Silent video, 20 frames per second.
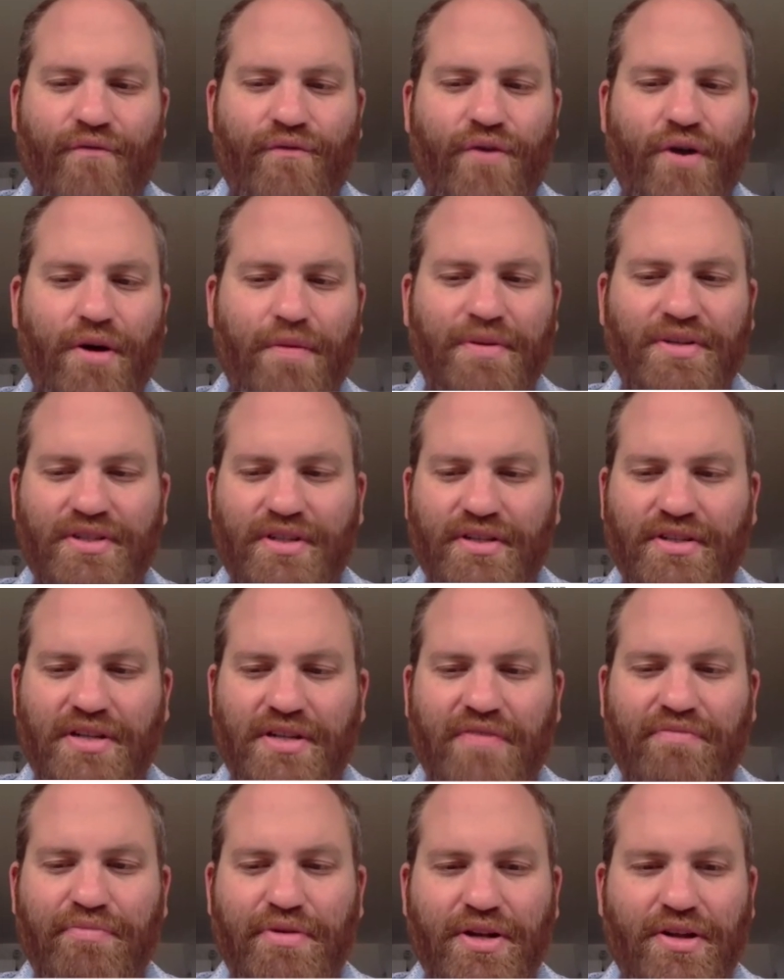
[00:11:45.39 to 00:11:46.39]

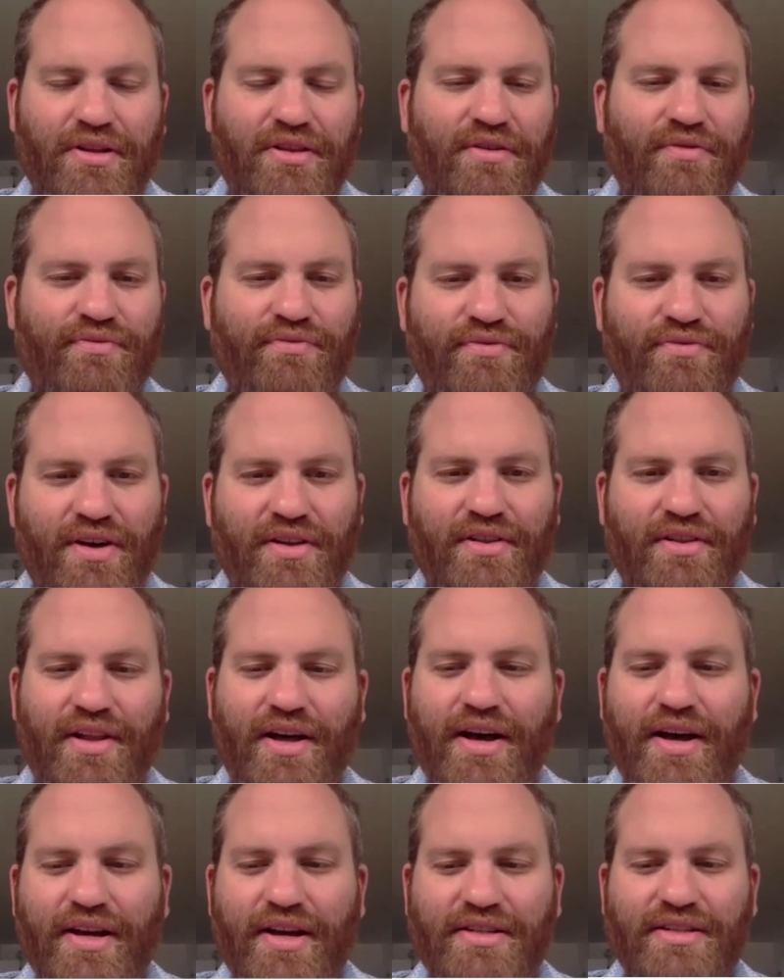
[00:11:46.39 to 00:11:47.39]
pharmacists have been on the front
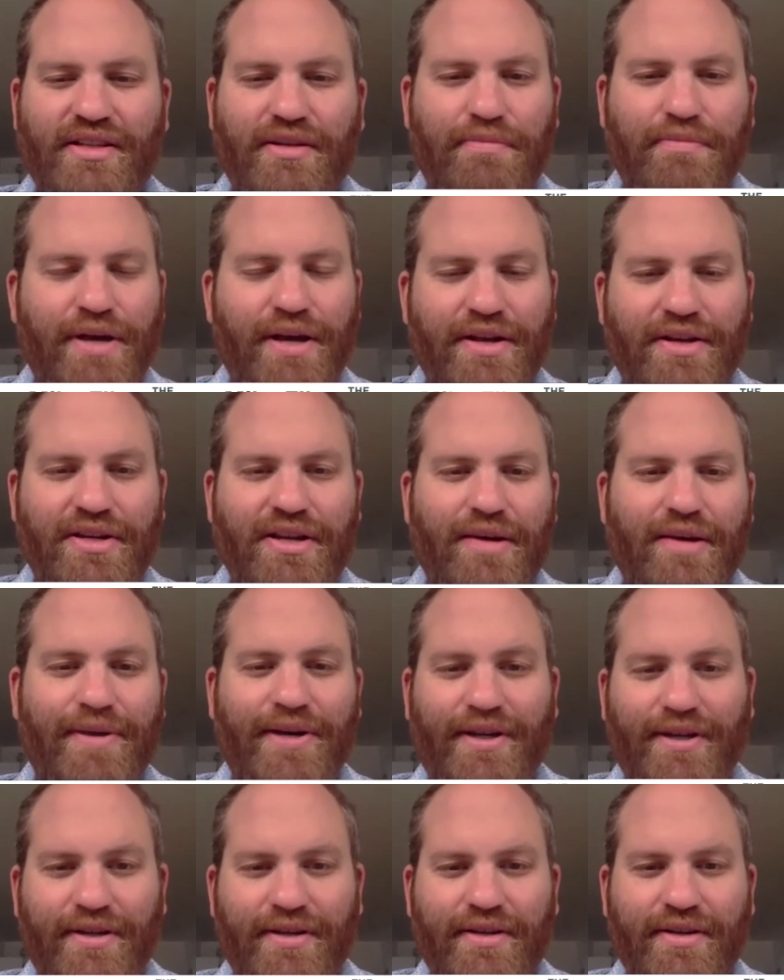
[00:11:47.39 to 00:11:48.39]
lines of the
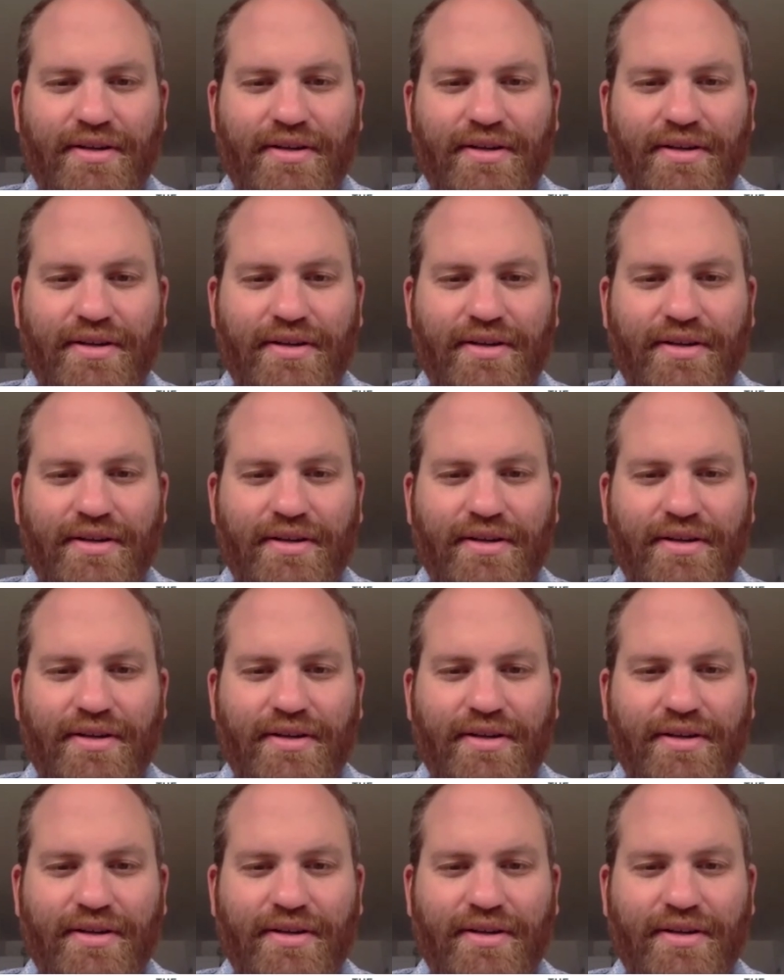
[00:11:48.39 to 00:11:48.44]
pandemic,